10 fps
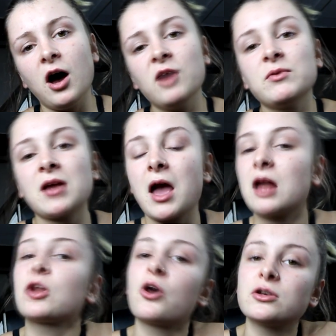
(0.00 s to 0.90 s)
I've been
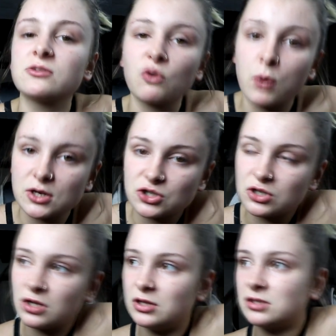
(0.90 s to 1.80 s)
getting loads of
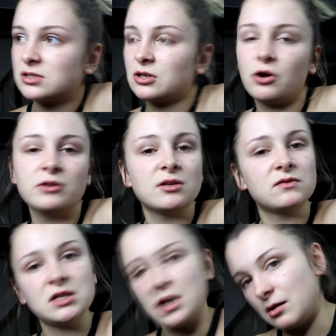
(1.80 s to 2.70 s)
questions, loads
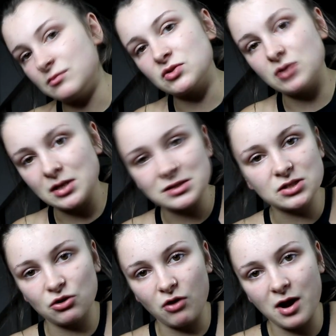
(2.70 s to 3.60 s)
of DMs on
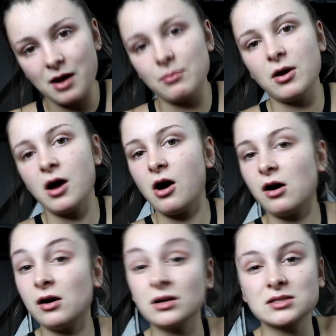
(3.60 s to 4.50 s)
Instagram
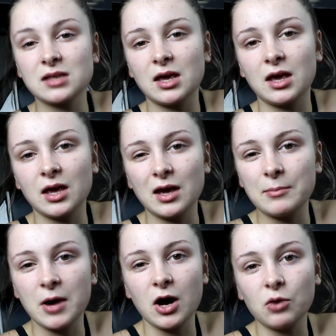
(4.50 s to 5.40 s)
asking
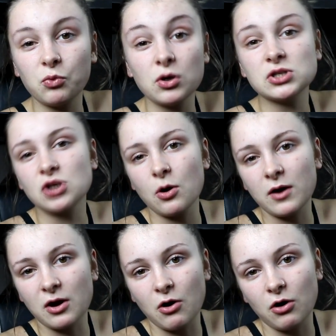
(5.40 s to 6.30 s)
about what is
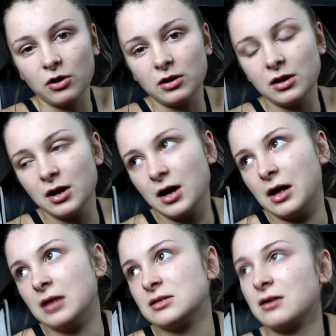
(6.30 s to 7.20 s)
going on
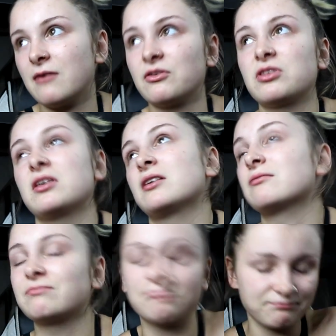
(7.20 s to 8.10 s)
and
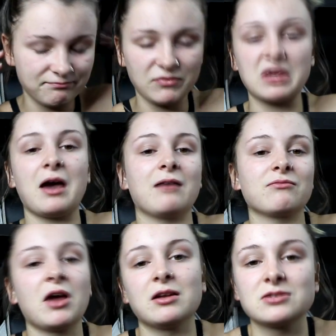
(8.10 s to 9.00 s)
everything. Yeah,
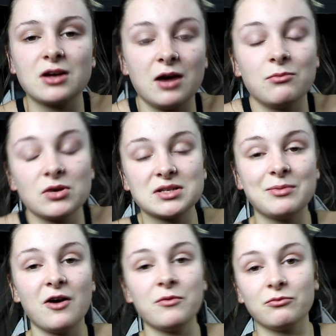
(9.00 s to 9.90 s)
and I must
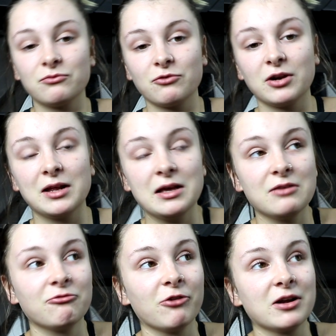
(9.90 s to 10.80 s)
admit I've been
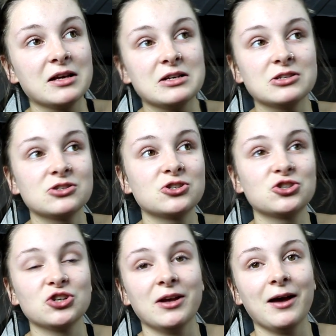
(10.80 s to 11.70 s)
really
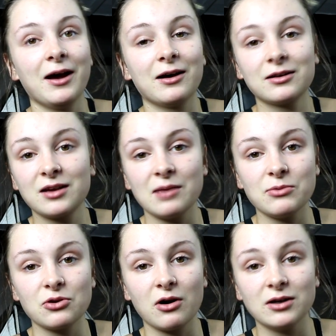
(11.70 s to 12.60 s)
shit at
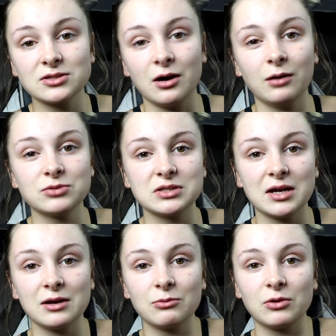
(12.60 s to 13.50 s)
keeping you guys up to
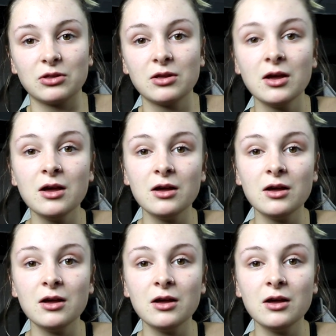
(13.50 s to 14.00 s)
date with